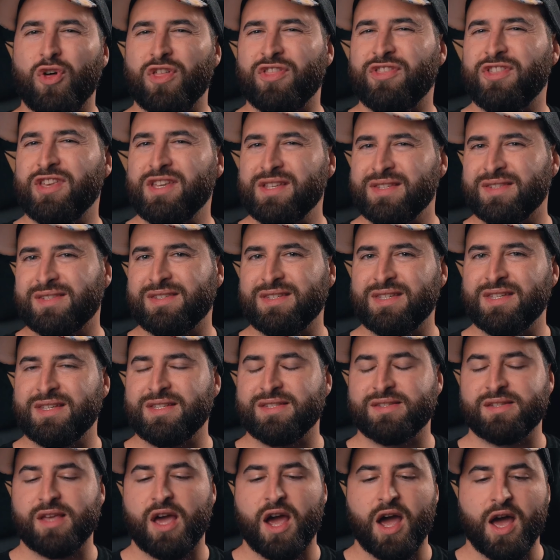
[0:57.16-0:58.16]
this
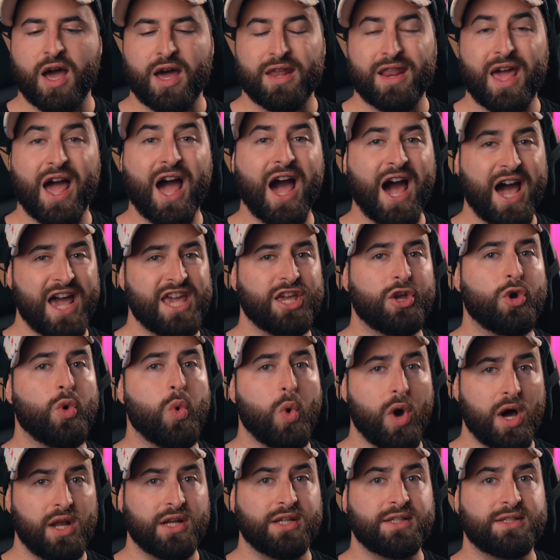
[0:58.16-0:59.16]
is an high
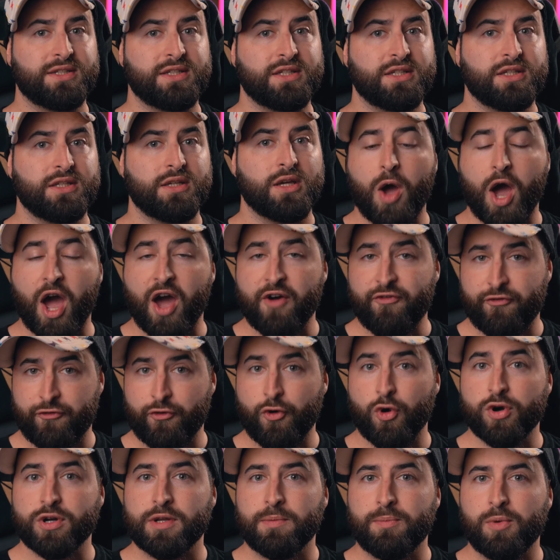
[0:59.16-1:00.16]
quality,
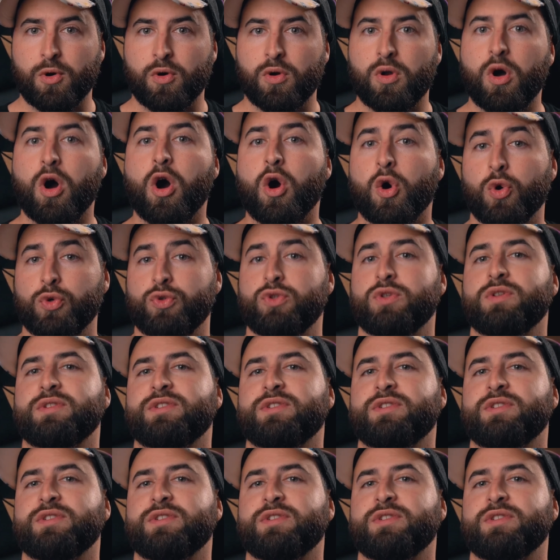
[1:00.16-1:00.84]
affordable audio